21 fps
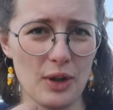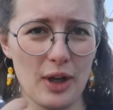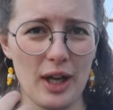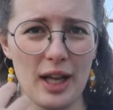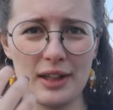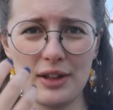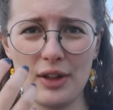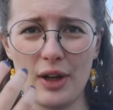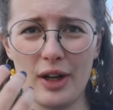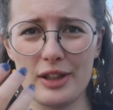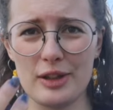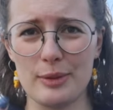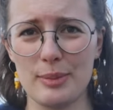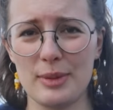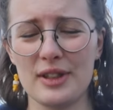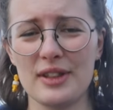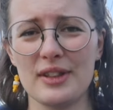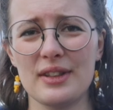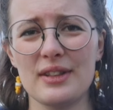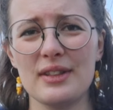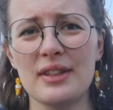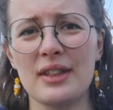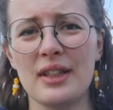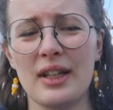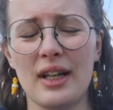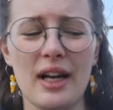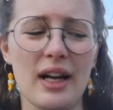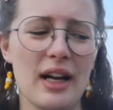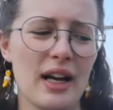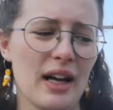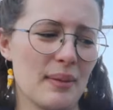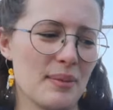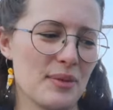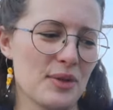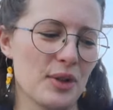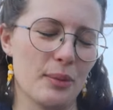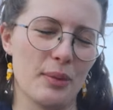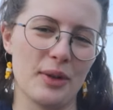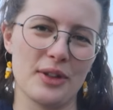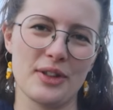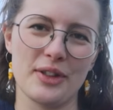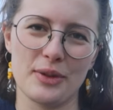at the hospital. Um,
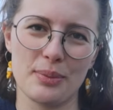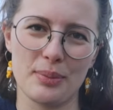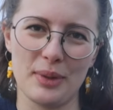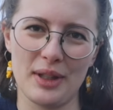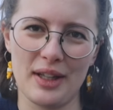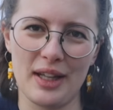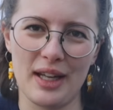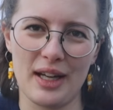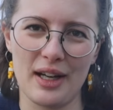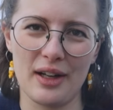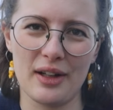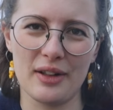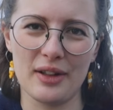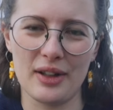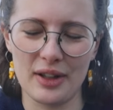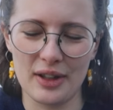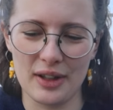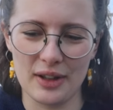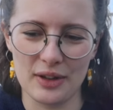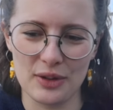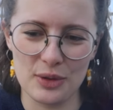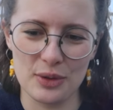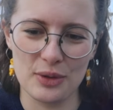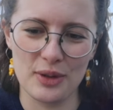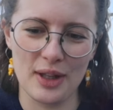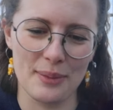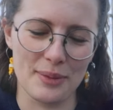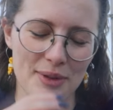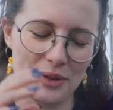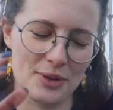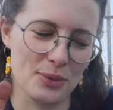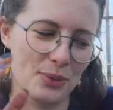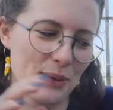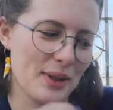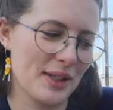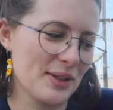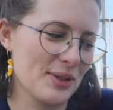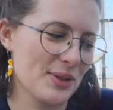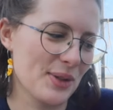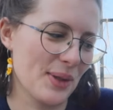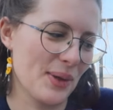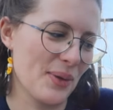so I've just been there uh, two times this
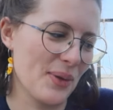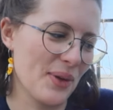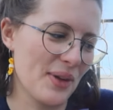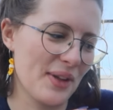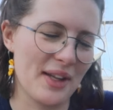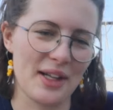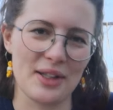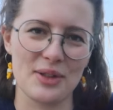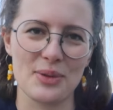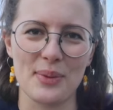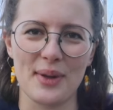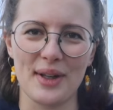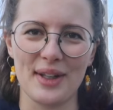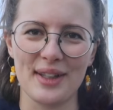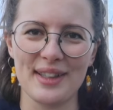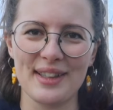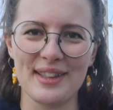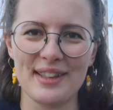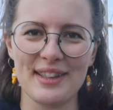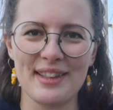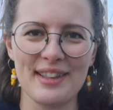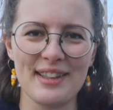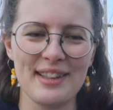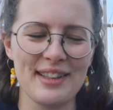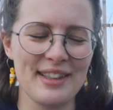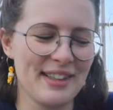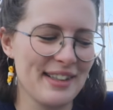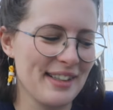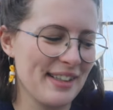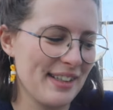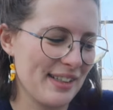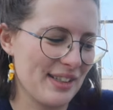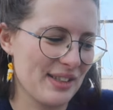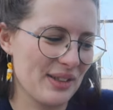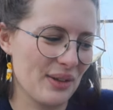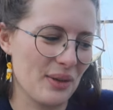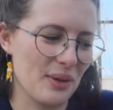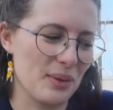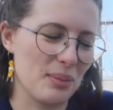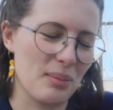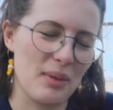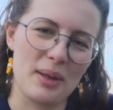week, so that's why it's
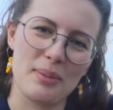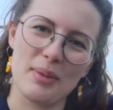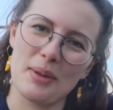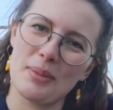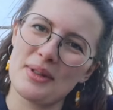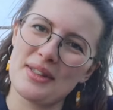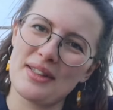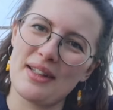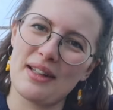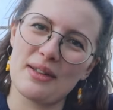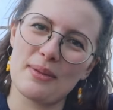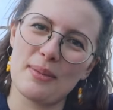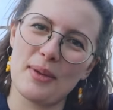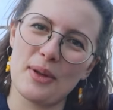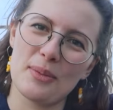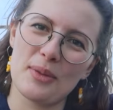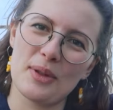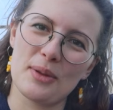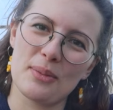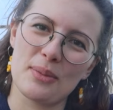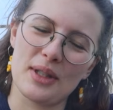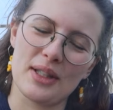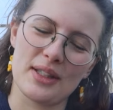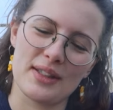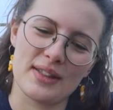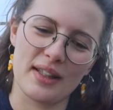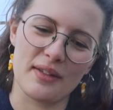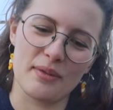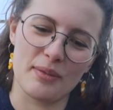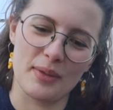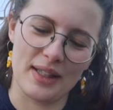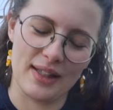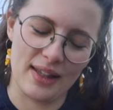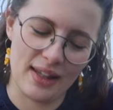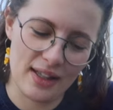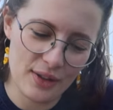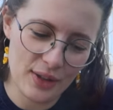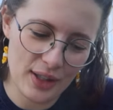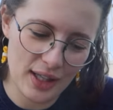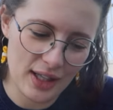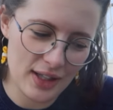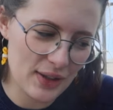on my poppy tee at the moment because I've been
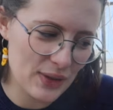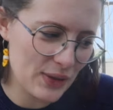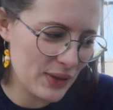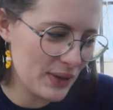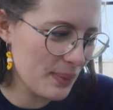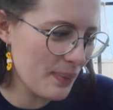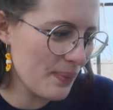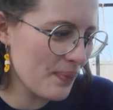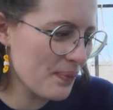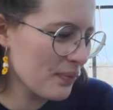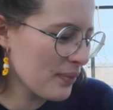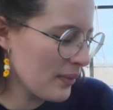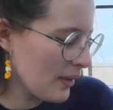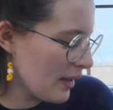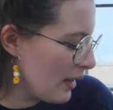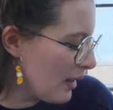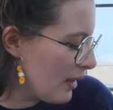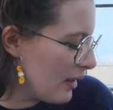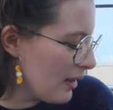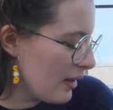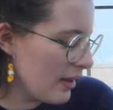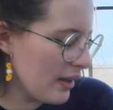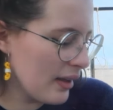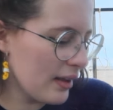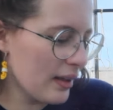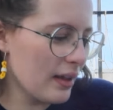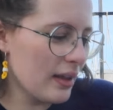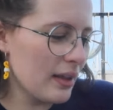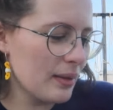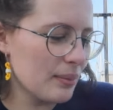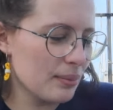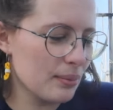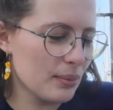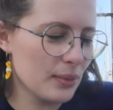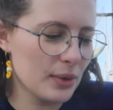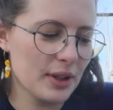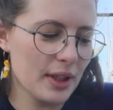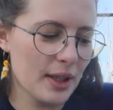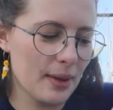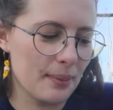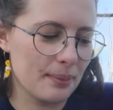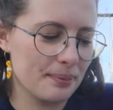there a lot. Um,
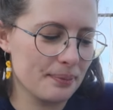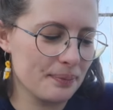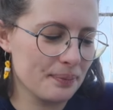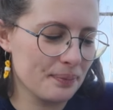but yeah.